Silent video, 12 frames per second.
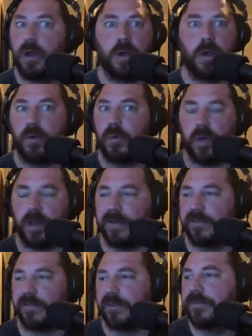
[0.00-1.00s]

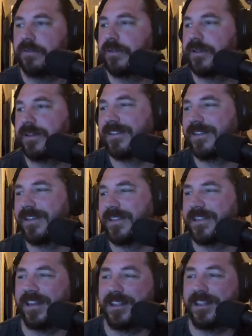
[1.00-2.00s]
whatever.
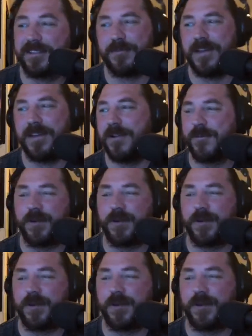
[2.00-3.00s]
It's the way it
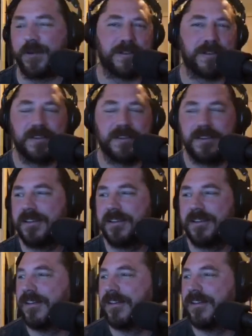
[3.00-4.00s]
works.
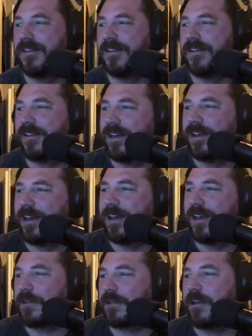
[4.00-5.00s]

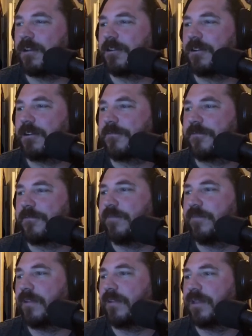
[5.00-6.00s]
Ms. Carter, forgive
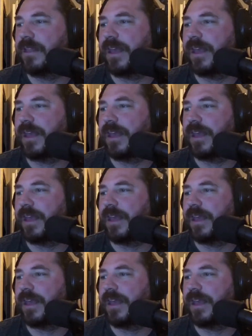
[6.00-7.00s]
me, I really haven't kept
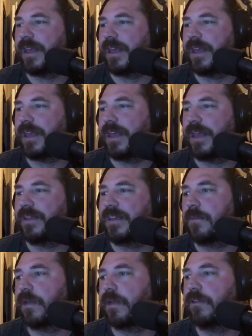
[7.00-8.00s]
up with TCM much,
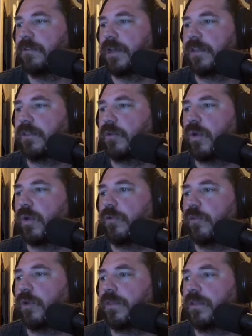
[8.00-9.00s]
but I do like the one
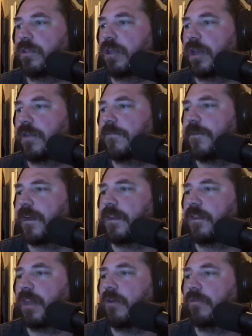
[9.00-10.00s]
where the chick
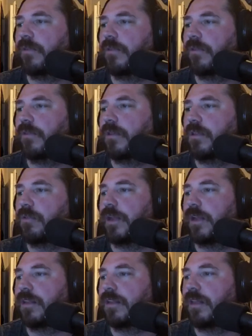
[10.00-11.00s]
finds out she's
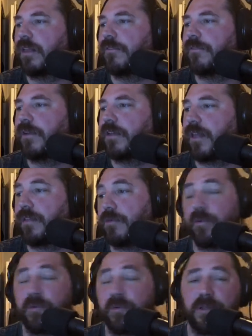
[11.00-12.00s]
related to Leatherface. That's the
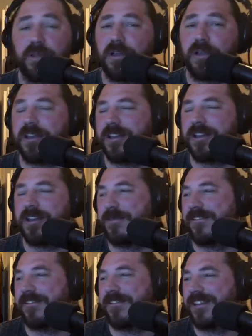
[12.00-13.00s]
one we're just talking
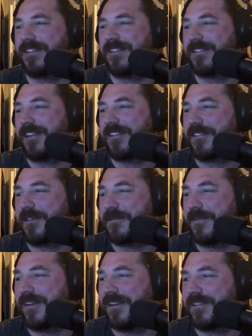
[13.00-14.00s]
about, Texas
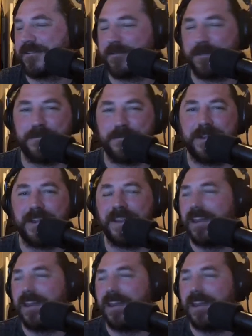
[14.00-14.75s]
Chainsaw Massacre 3D.